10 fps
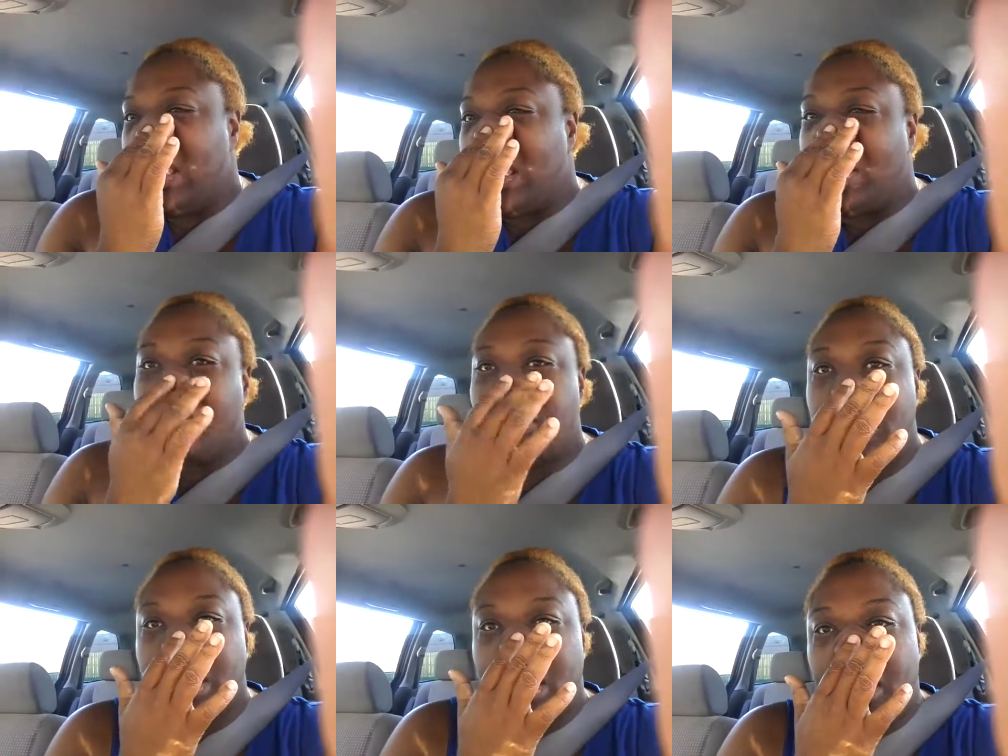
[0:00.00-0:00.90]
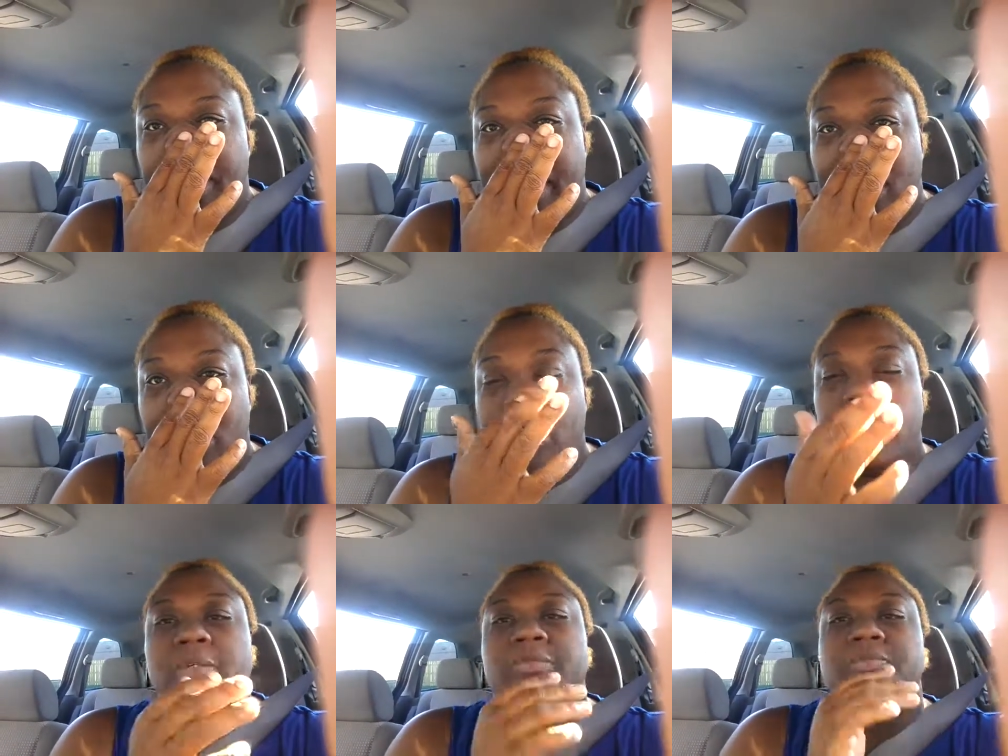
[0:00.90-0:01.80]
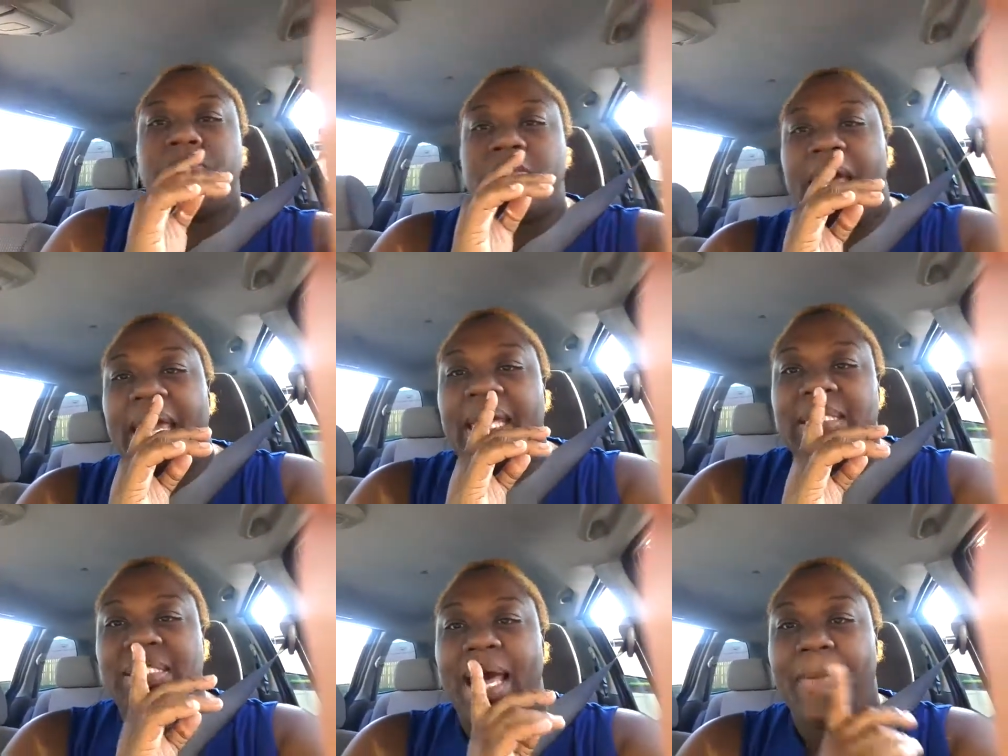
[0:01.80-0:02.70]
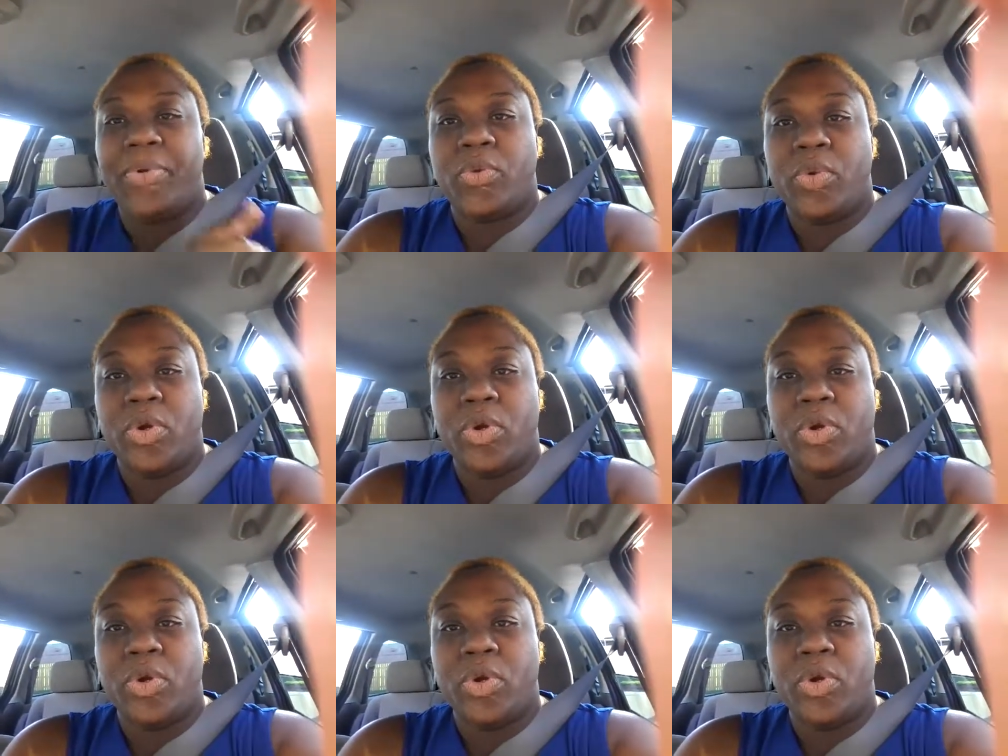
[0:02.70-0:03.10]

I was thinking about, I had a topic real